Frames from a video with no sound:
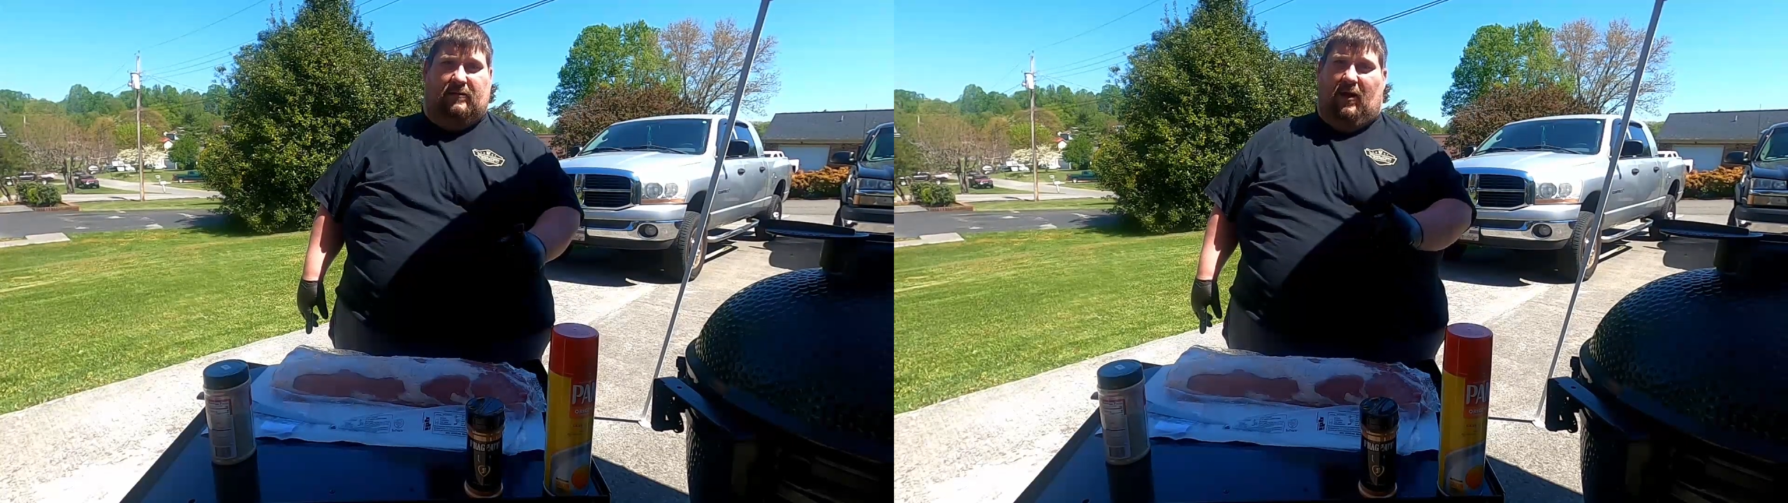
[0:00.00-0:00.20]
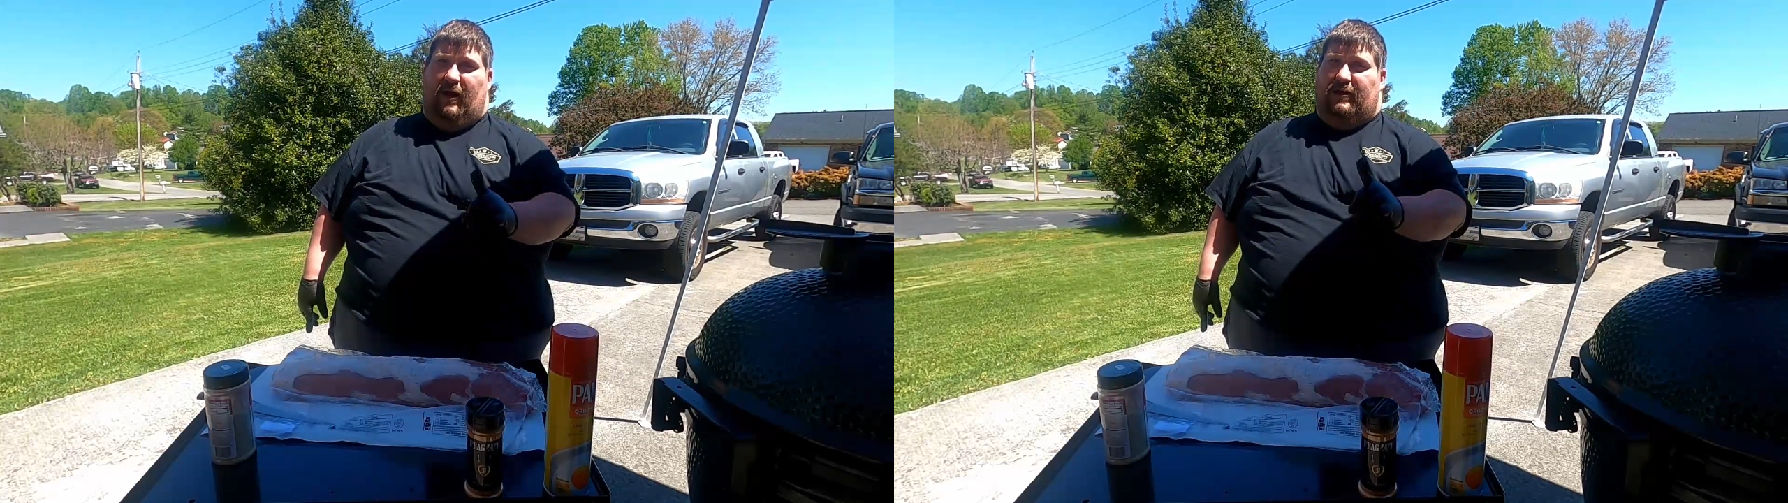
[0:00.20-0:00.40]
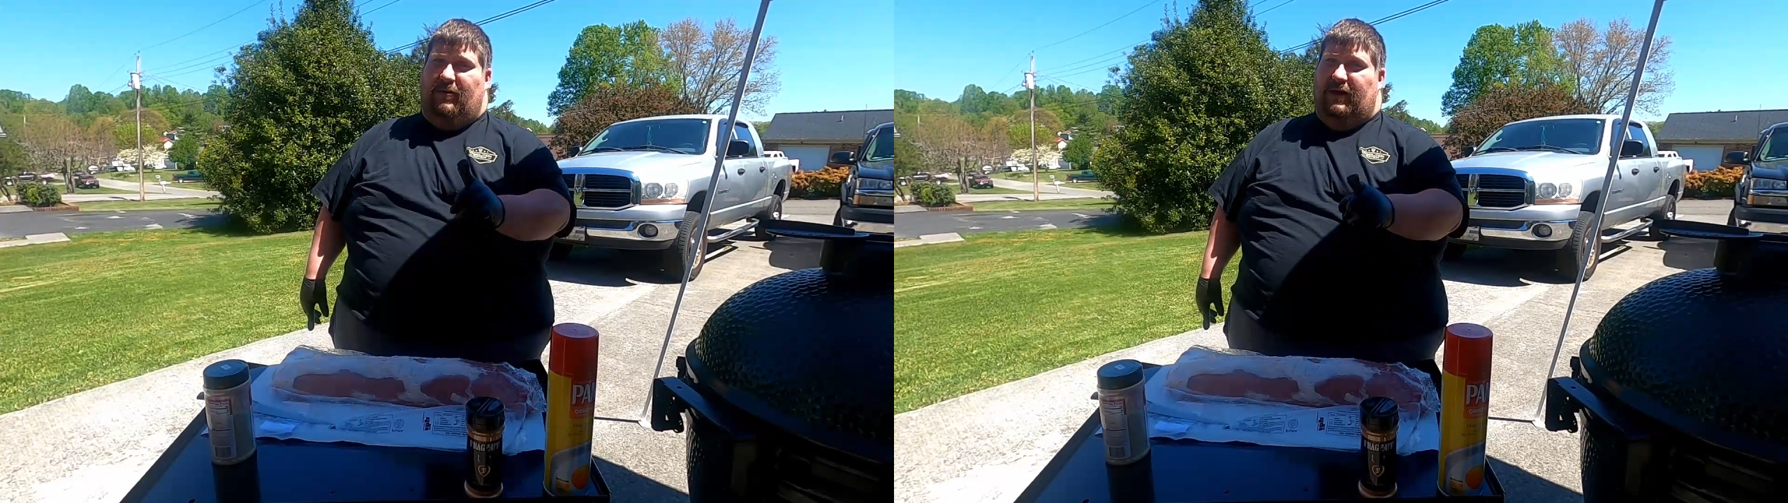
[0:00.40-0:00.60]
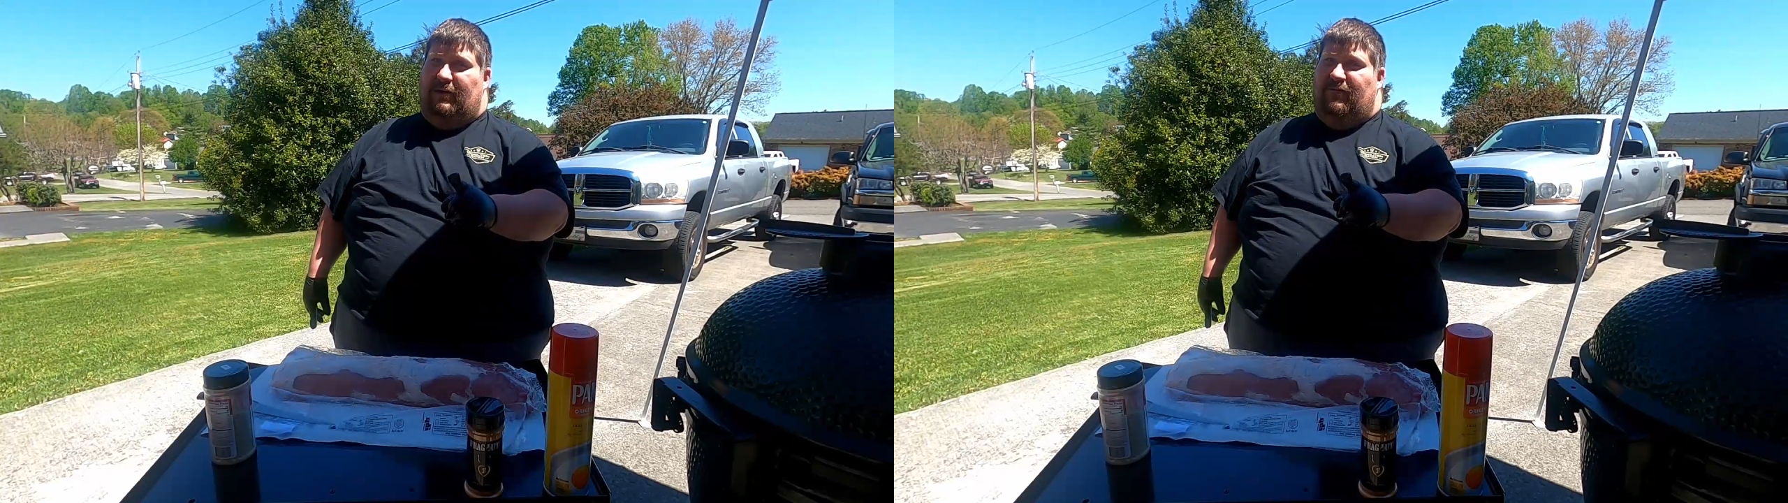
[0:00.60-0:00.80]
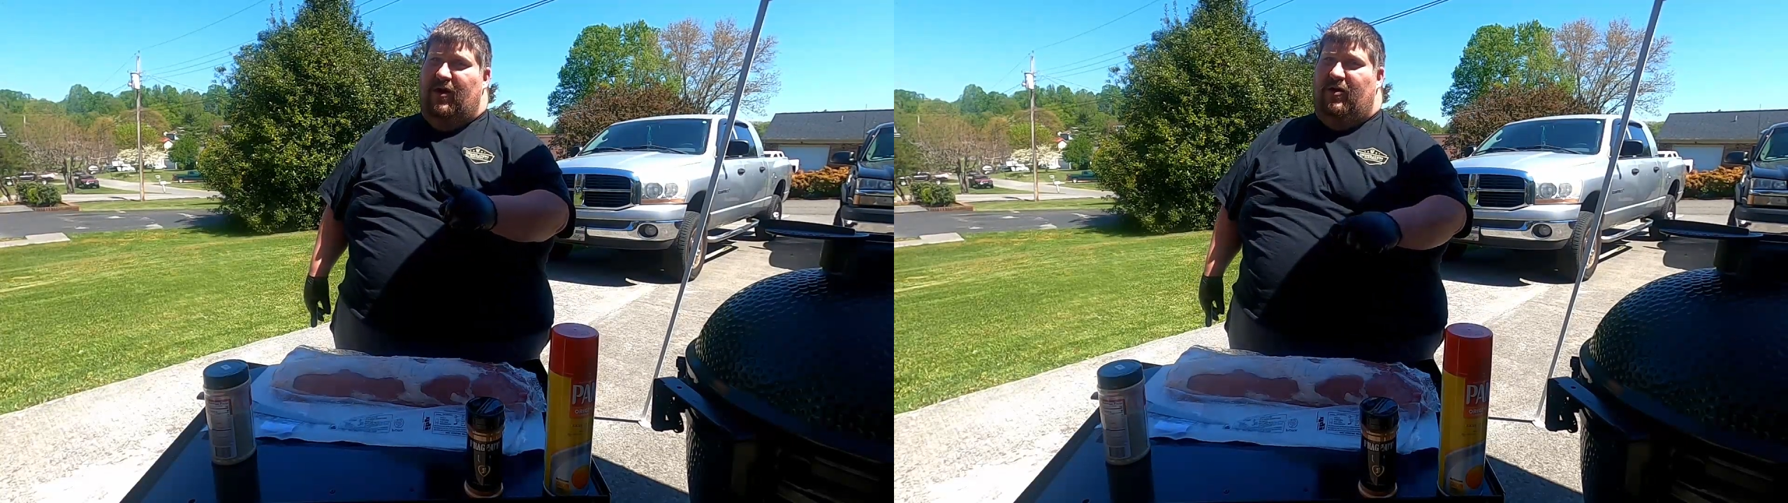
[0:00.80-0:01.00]
Not to be
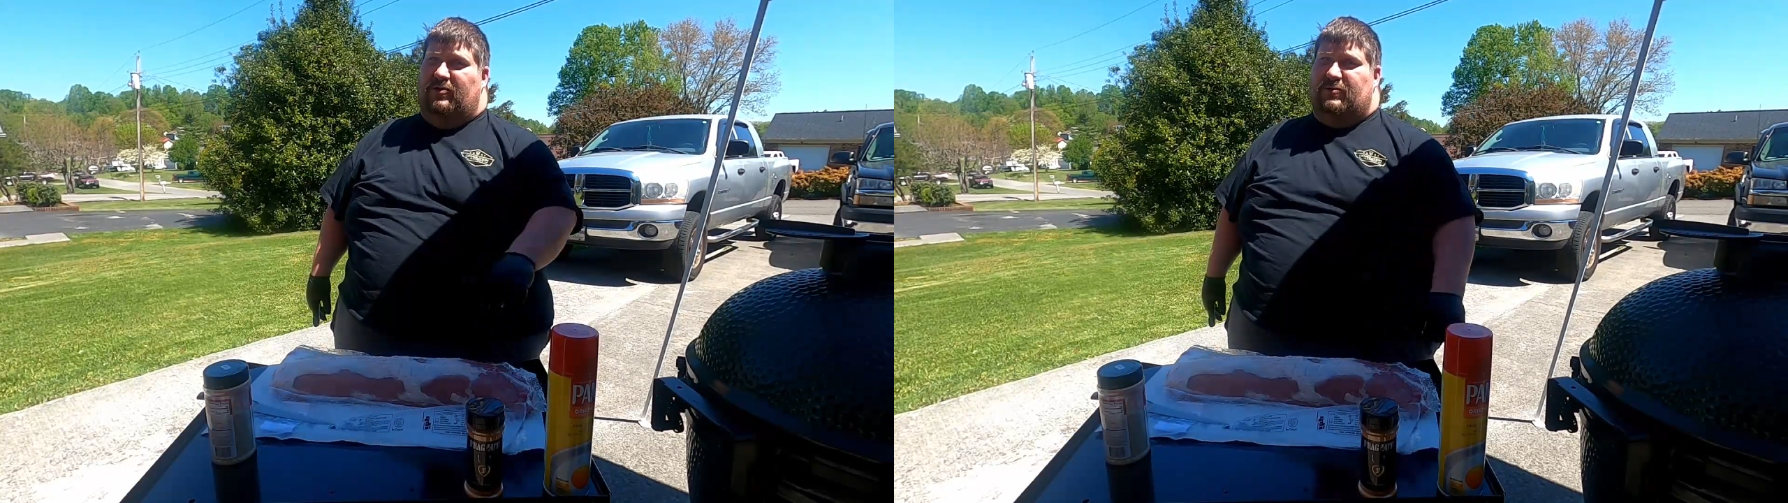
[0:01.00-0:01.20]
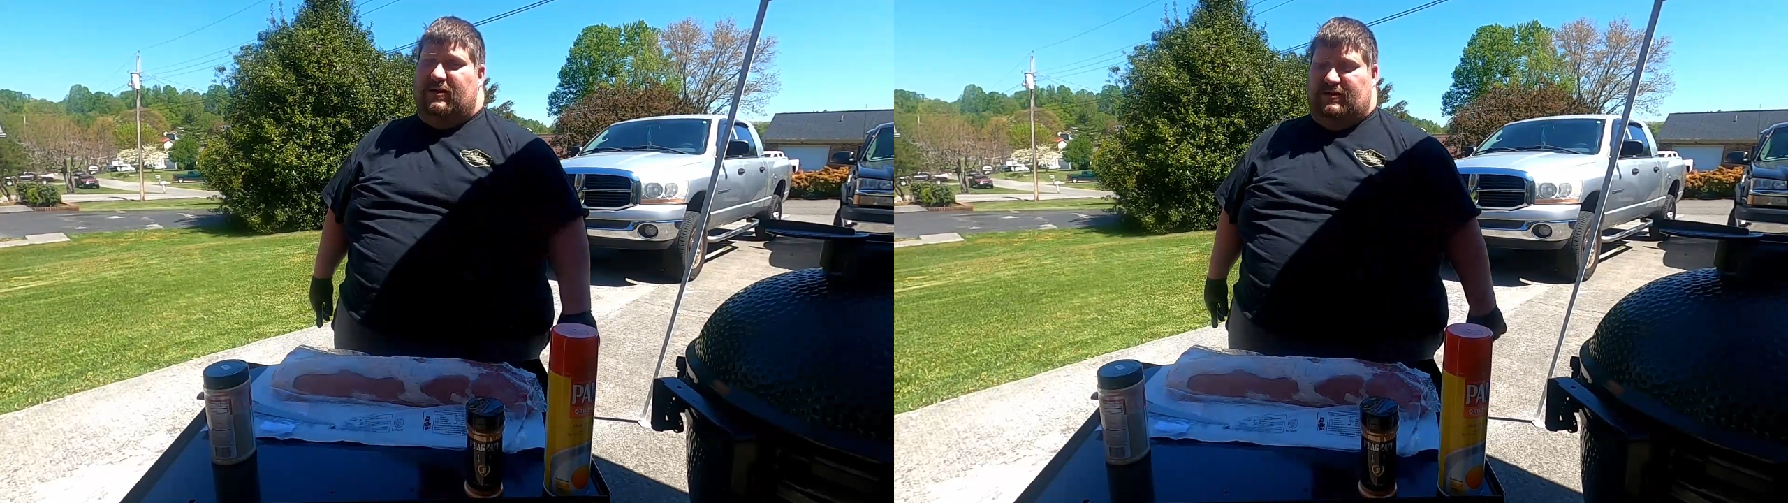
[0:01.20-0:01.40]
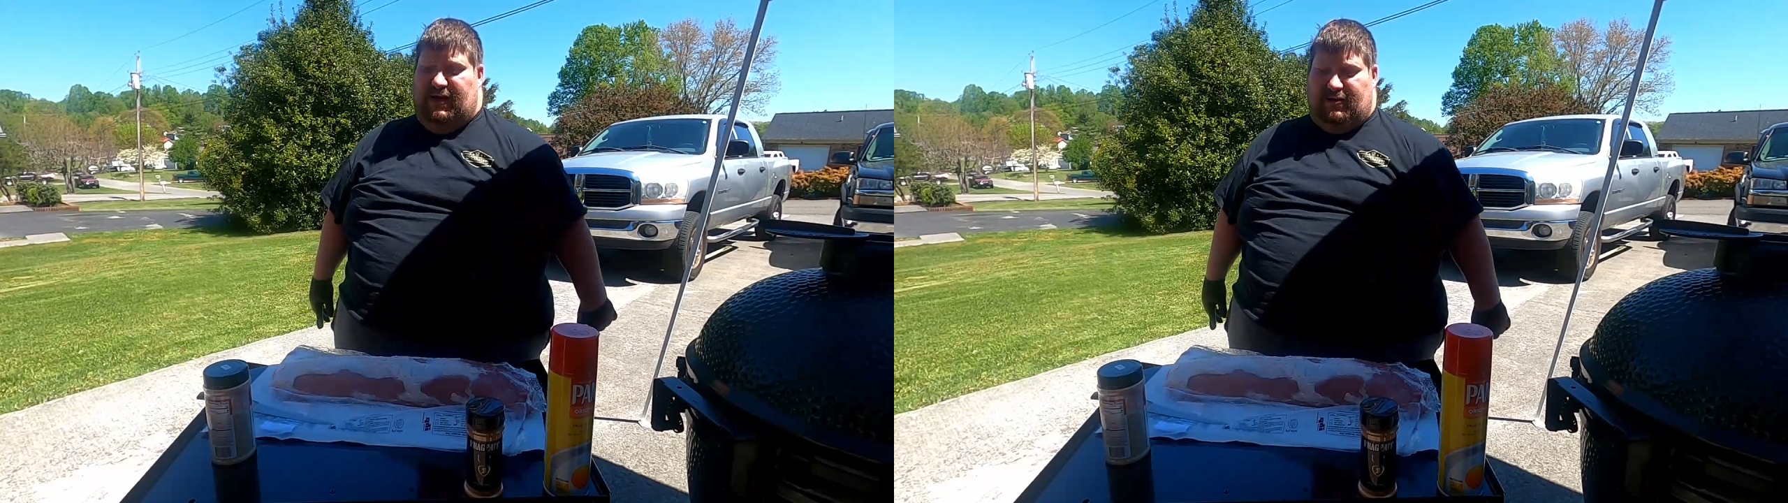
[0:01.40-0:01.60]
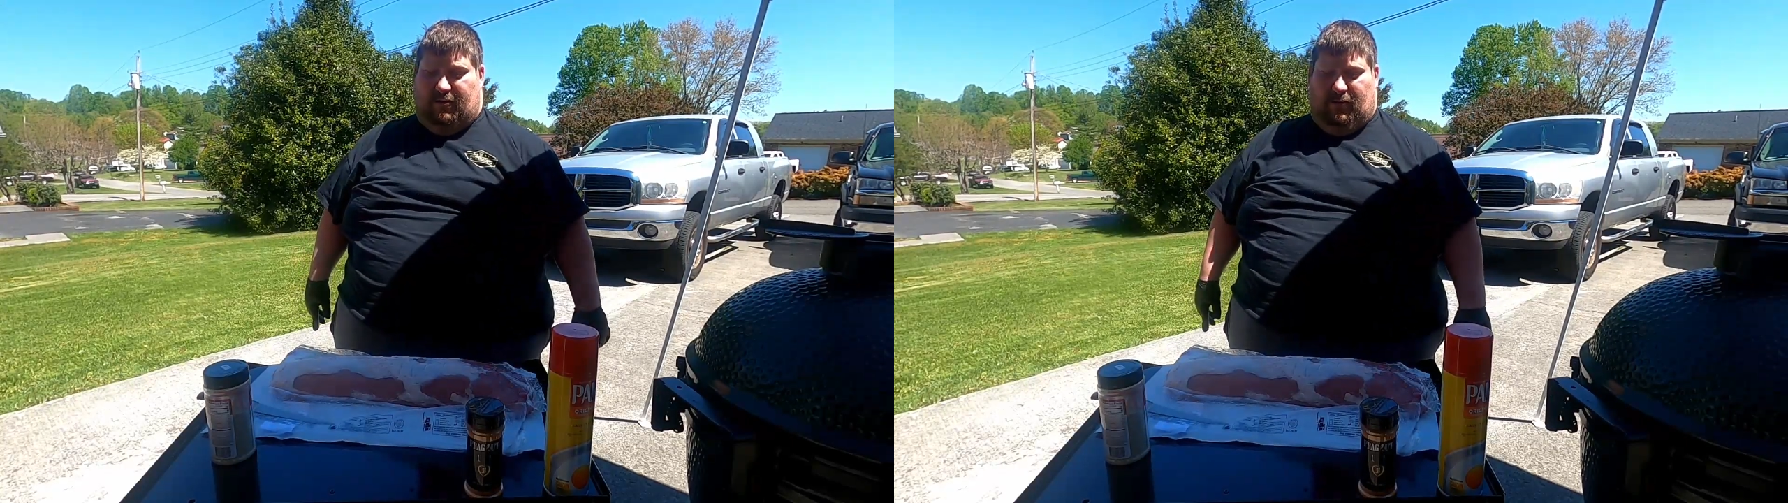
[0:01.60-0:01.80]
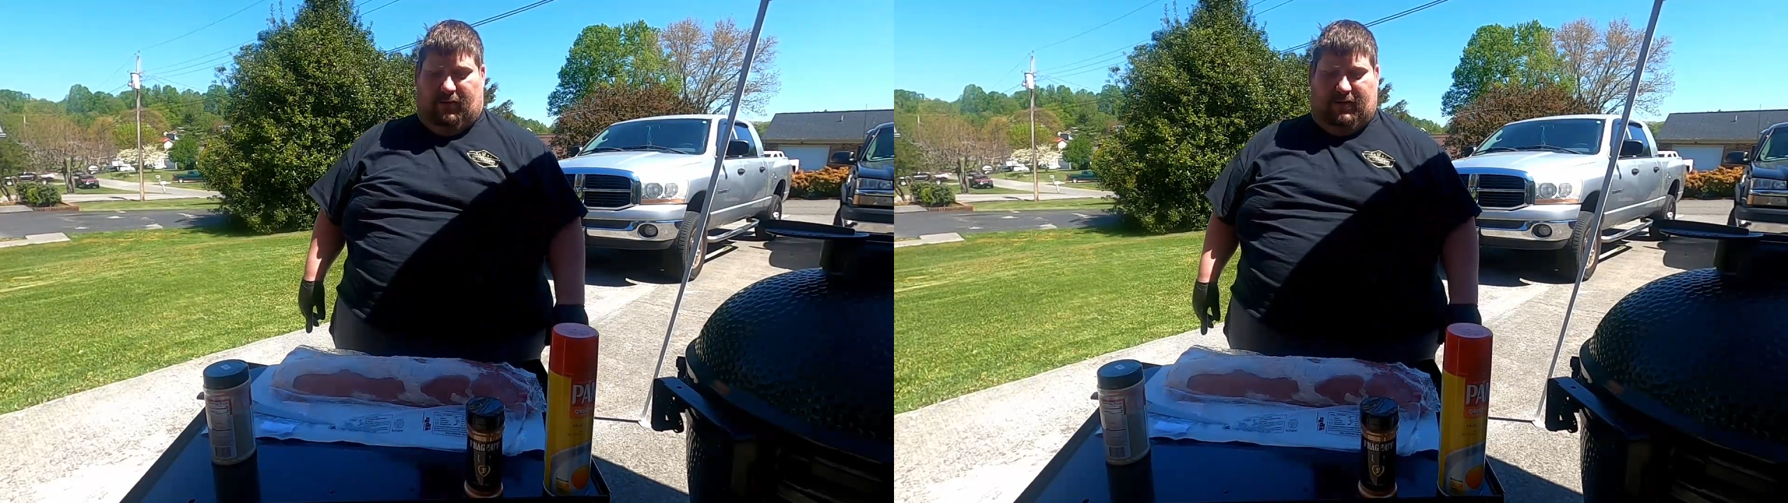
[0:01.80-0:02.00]
confused with a
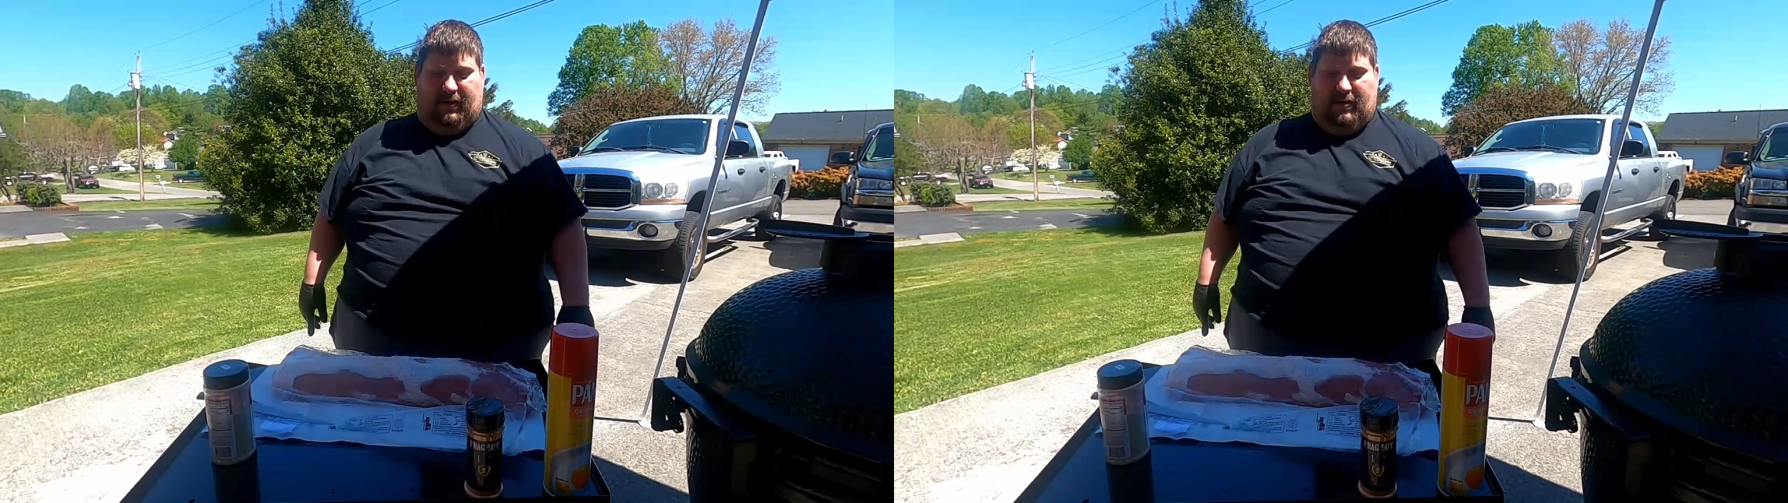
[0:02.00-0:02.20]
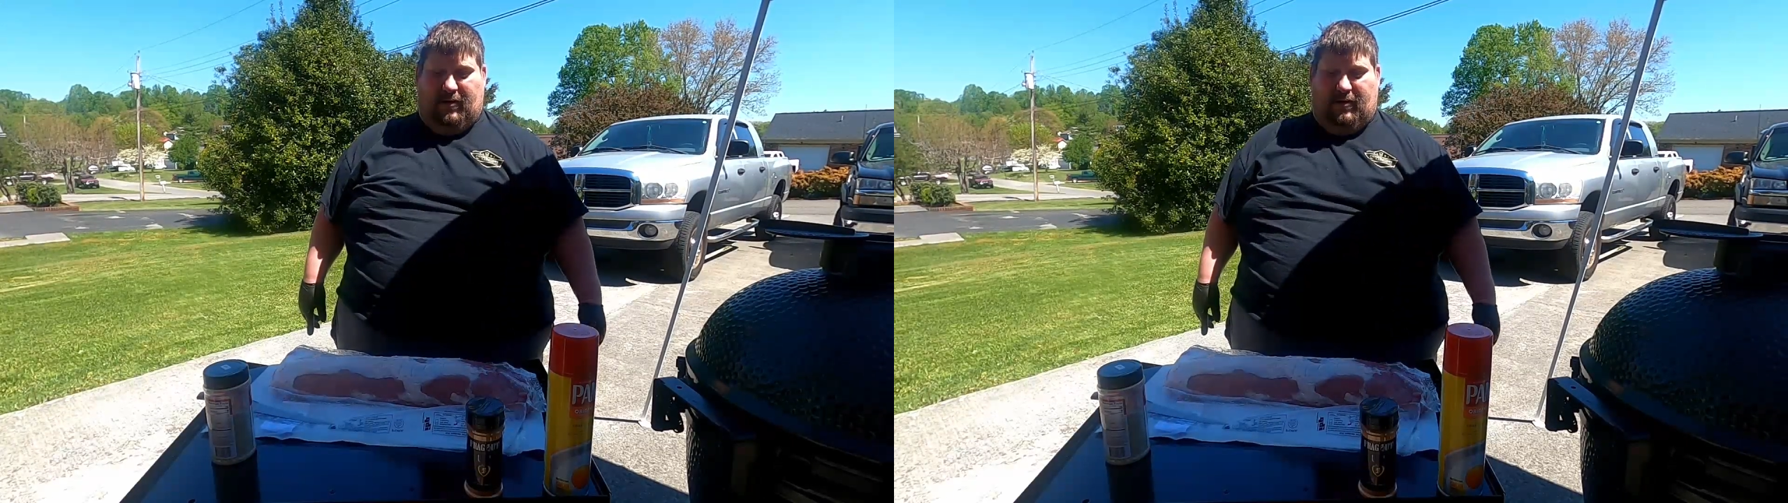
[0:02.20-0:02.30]
tenderloin,